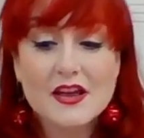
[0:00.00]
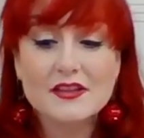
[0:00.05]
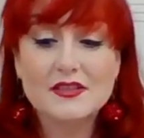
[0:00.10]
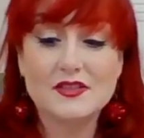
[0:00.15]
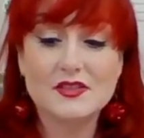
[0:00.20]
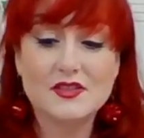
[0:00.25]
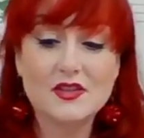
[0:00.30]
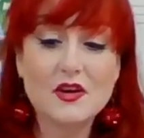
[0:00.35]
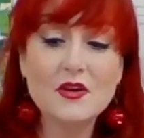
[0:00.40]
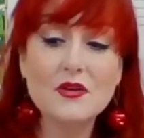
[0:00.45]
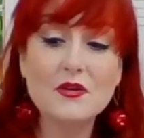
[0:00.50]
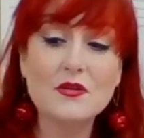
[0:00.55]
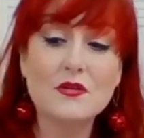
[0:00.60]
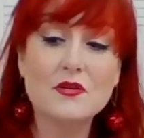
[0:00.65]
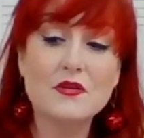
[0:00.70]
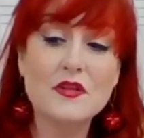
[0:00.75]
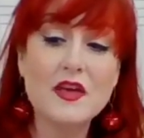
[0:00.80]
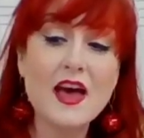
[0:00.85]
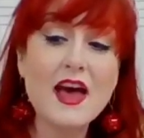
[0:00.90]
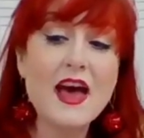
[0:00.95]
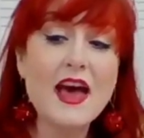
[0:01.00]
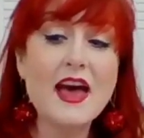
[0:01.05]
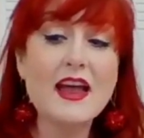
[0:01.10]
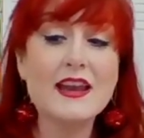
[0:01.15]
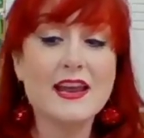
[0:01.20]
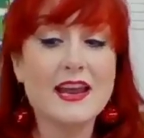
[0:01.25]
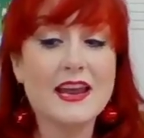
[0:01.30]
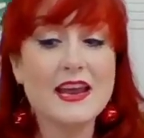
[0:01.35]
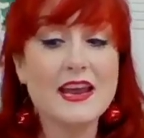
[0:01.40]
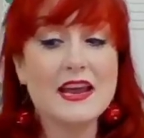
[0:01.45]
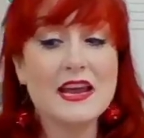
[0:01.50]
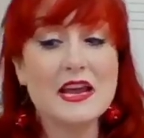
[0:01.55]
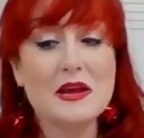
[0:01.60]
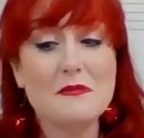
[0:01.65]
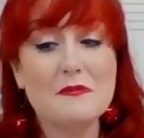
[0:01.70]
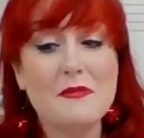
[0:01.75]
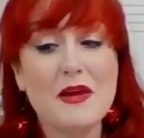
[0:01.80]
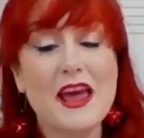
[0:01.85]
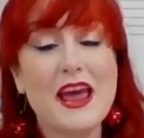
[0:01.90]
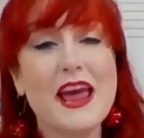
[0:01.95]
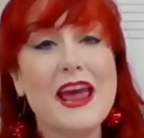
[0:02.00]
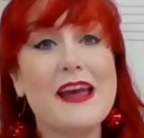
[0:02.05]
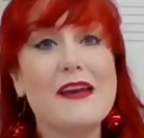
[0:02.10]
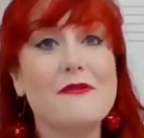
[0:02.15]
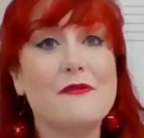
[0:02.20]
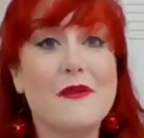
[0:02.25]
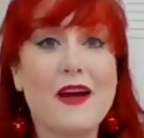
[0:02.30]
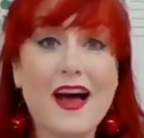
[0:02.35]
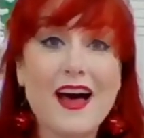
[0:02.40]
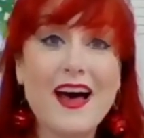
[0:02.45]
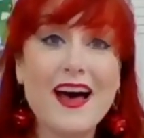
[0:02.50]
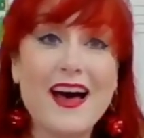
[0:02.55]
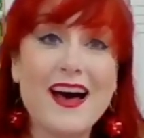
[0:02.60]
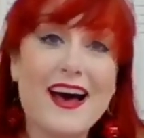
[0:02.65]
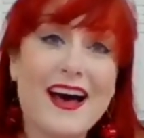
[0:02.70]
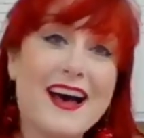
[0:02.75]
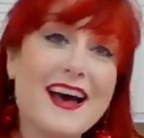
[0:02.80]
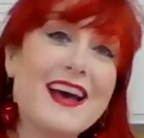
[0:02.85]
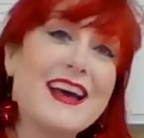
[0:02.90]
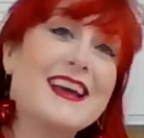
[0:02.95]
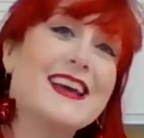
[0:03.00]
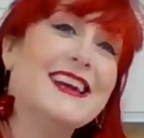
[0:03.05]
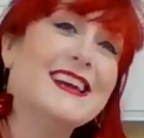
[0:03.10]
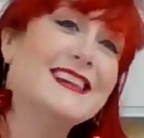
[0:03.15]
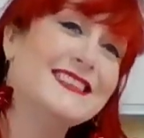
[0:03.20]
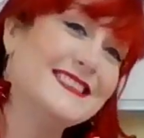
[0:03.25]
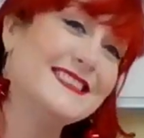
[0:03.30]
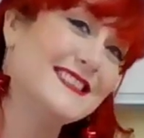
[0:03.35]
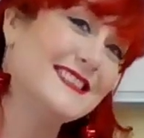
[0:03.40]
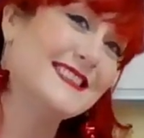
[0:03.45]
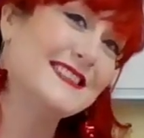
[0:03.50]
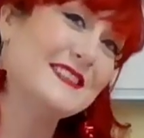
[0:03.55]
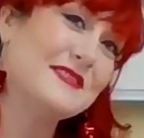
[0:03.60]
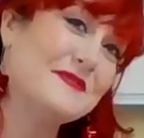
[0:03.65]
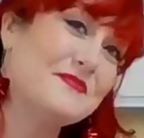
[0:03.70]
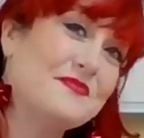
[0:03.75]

so that he may write.